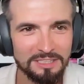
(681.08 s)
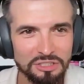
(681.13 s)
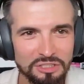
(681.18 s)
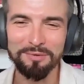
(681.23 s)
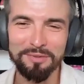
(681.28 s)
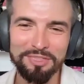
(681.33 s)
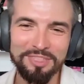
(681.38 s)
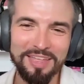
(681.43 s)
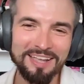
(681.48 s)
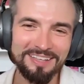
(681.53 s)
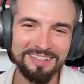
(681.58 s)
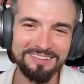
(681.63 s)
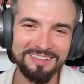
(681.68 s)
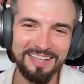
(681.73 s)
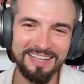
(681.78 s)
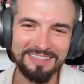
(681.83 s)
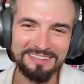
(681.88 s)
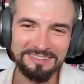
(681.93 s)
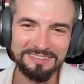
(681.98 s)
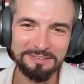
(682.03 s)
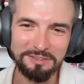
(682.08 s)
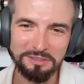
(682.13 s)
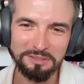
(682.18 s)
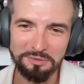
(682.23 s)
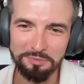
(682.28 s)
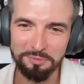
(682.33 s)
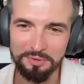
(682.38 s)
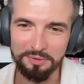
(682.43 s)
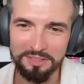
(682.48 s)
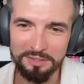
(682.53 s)
Well, thank you, Lenz. This
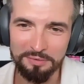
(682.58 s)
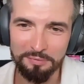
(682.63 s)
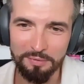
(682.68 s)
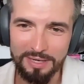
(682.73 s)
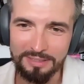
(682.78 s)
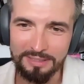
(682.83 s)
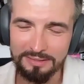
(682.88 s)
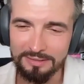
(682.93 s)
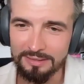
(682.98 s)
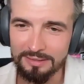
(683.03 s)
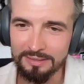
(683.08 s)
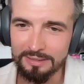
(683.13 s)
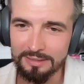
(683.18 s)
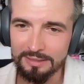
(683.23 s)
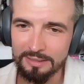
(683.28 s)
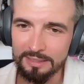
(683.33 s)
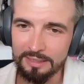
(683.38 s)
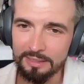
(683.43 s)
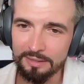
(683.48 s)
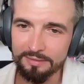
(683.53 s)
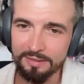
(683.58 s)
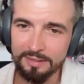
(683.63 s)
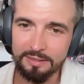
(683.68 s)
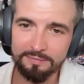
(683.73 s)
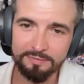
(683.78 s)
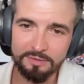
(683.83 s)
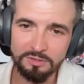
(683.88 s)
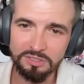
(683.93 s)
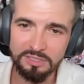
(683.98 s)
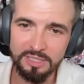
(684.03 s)
is really great. Thank you
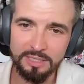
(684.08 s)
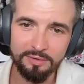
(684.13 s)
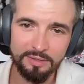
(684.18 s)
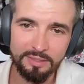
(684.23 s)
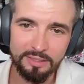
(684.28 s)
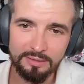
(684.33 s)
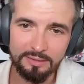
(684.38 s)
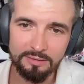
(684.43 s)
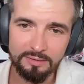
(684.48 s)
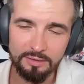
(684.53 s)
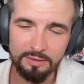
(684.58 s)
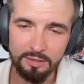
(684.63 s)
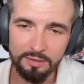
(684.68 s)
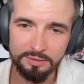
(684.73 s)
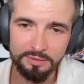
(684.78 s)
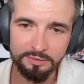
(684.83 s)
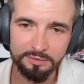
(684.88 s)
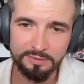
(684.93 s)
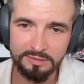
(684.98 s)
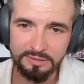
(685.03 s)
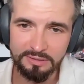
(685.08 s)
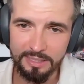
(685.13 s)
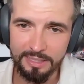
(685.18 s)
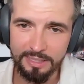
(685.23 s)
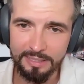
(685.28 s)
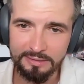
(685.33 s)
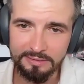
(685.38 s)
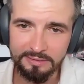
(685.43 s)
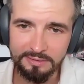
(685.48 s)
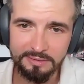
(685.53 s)
for sharing all your
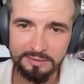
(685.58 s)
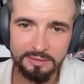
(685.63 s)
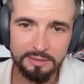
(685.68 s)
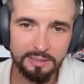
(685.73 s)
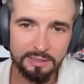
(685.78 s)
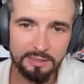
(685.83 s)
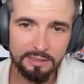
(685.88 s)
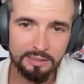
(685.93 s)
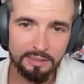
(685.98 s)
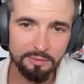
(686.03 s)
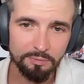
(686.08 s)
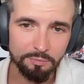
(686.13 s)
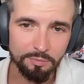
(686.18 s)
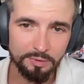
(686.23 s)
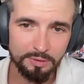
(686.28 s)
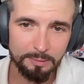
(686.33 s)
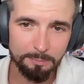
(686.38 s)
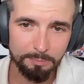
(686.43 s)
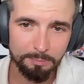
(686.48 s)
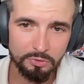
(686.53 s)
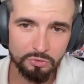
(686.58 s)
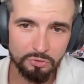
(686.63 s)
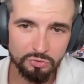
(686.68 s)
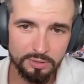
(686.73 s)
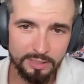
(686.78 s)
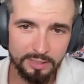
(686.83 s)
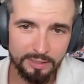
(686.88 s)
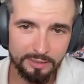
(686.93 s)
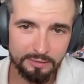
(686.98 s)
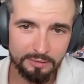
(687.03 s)
insights. Really
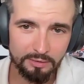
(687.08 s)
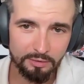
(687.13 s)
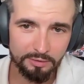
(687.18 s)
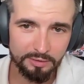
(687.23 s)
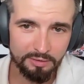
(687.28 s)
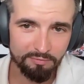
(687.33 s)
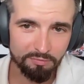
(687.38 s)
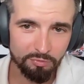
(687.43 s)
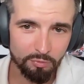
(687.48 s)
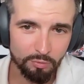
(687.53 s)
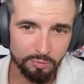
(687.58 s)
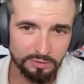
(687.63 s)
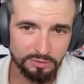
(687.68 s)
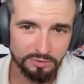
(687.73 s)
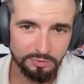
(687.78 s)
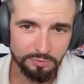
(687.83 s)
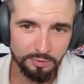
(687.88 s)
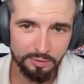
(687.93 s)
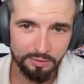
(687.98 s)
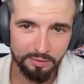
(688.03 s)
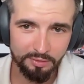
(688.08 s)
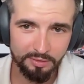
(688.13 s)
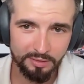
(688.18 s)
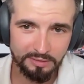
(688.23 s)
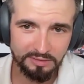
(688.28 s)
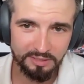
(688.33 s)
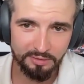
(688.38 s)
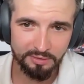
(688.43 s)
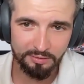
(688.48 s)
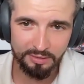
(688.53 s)
appreciate it. Looking forward to all the
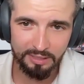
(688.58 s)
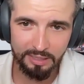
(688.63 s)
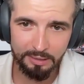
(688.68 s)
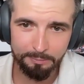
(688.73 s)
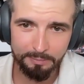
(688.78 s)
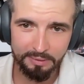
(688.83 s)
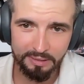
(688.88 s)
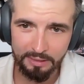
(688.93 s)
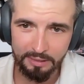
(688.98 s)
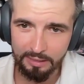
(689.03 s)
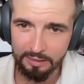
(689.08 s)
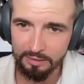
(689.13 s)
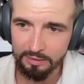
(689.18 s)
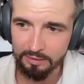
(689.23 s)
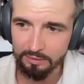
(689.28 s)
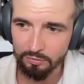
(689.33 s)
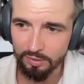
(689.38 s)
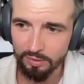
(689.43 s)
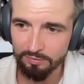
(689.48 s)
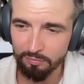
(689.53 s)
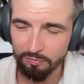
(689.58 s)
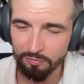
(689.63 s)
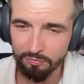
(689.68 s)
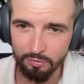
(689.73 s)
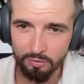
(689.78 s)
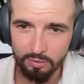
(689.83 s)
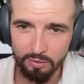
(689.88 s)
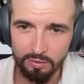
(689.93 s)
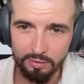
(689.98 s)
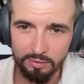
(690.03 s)
things that are coming and grateful
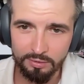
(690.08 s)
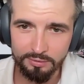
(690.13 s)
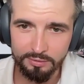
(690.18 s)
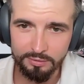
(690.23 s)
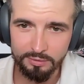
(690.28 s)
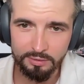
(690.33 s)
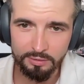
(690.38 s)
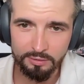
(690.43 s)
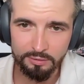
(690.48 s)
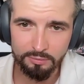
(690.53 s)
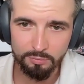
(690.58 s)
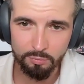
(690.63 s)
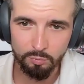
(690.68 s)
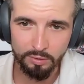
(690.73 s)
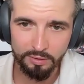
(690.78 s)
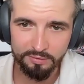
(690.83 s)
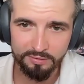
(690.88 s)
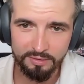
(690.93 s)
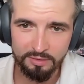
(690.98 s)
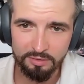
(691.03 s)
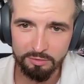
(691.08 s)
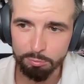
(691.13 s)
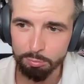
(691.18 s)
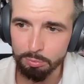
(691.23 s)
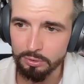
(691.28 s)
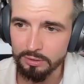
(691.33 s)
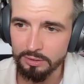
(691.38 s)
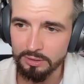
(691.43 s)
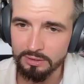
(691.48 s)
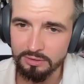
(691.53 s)
for all the work that you've
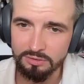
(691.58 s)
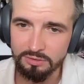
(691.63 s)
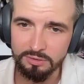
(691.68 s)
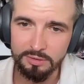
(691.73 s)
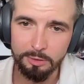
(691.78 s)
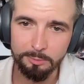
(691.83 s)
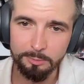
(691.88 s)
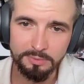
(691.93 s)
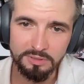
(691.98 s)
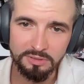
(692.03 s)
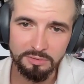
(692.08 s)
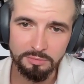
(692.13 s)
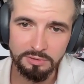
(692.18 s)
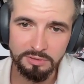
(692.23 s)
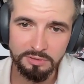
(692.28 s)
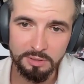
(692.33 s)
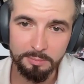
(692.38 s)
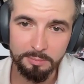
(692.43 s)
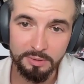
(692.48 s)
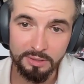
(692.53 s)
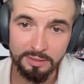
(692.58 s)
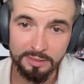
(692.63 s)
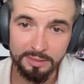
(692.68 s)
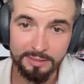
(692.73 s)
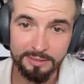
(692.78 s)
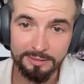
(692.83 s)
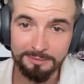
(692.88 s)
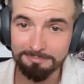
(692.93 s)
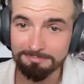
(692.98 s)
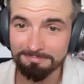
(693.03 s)
put into the open source
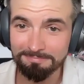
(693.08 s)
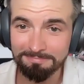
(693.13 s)
community.